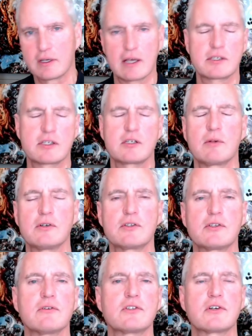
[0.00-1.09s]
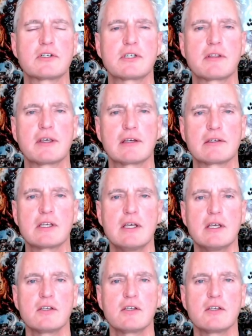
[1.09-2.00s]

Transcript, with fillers: customers, those sorts of things.